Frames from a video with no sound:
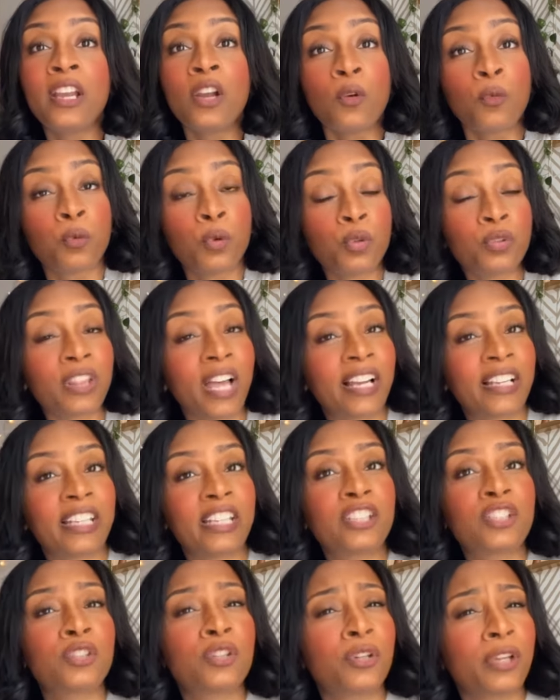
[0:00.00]
Ruth, I
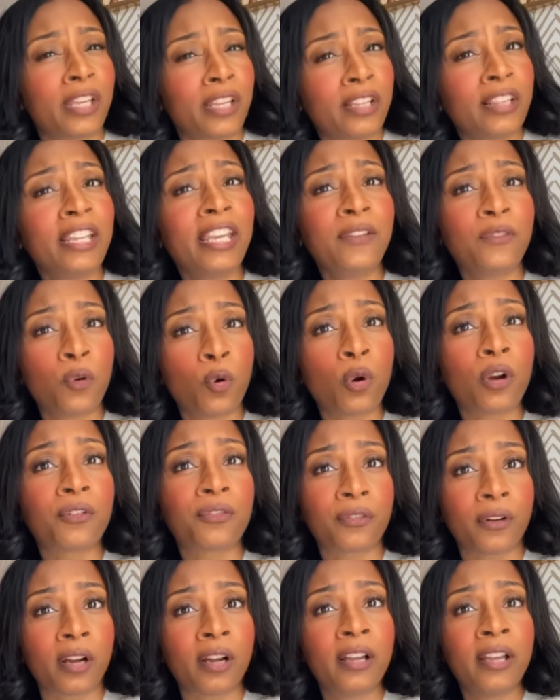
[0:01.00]
need you to leave
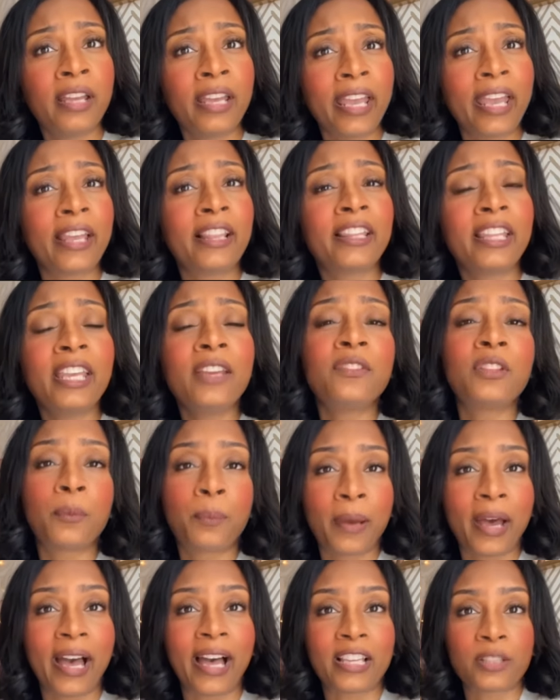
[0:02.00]
Orpah and leave the
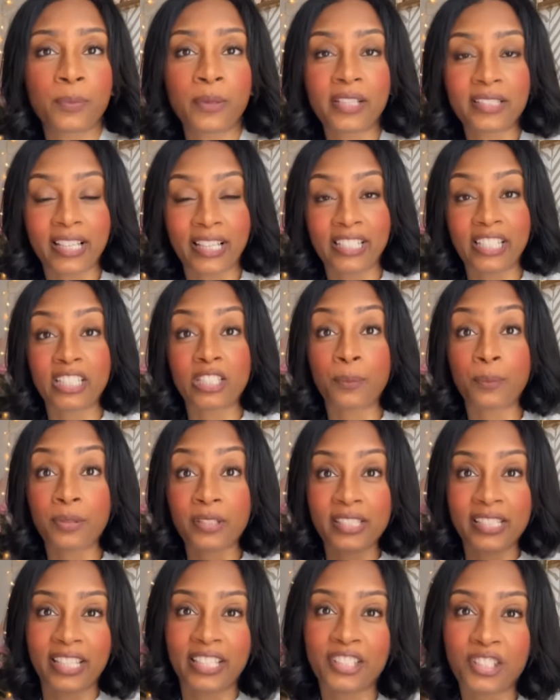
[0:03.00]
past because I need to
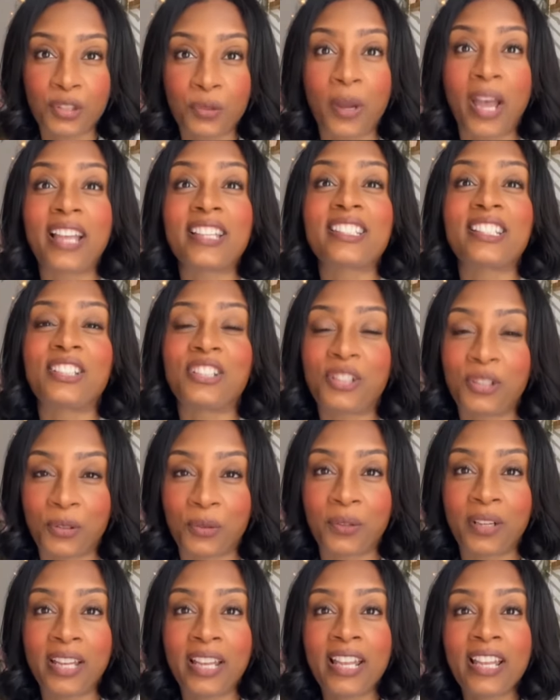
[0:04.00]
present you as a
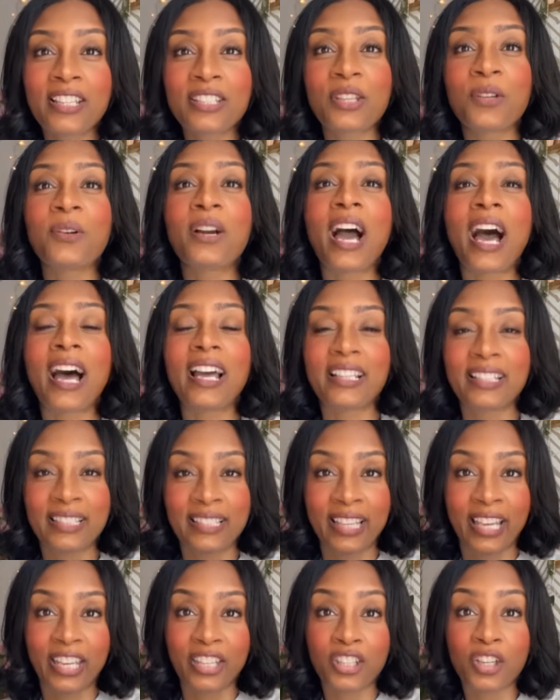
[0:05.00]
new. So God is
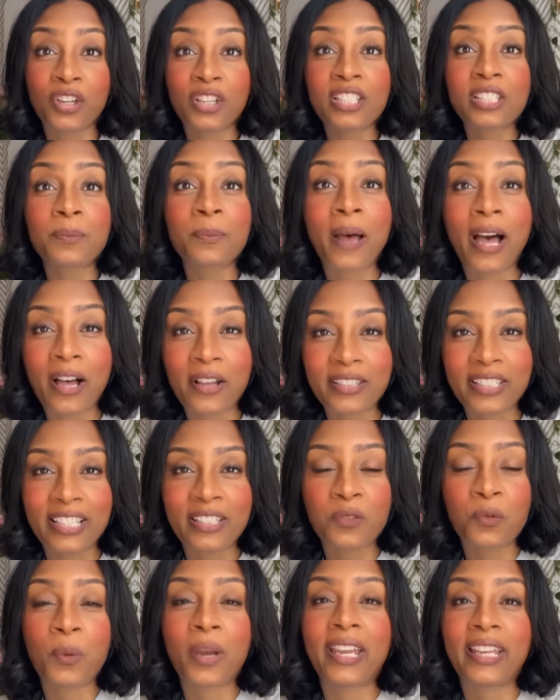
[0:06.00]
saying your spouse
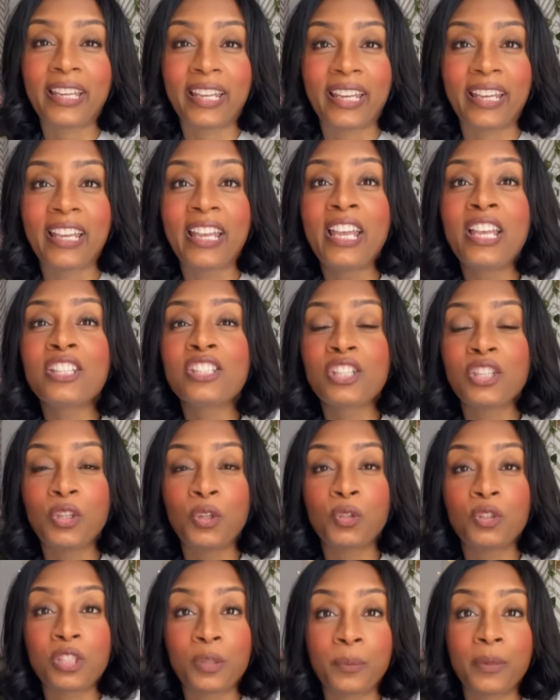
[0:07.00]
is waiting to
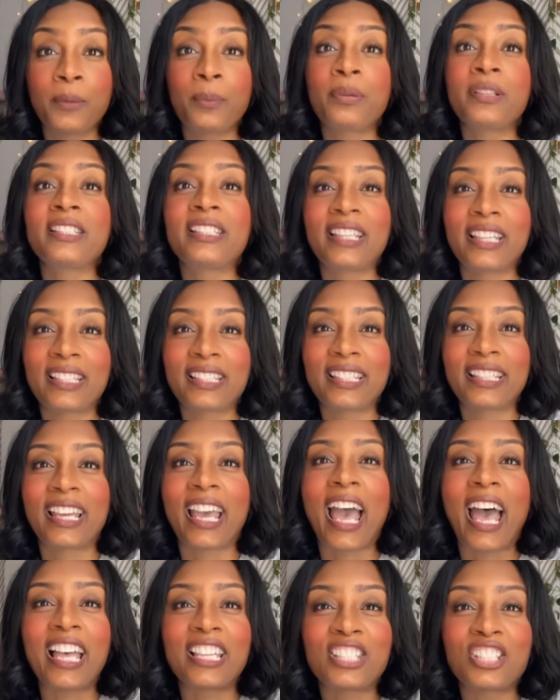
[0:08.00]
you to be presented
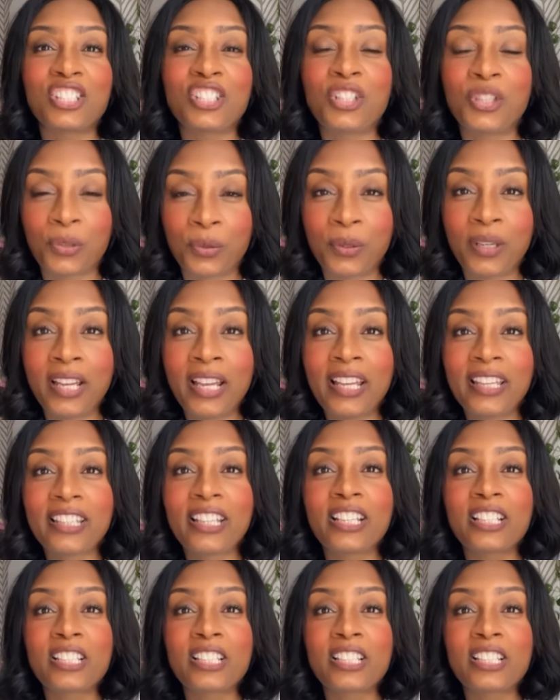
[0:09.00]
as new. Your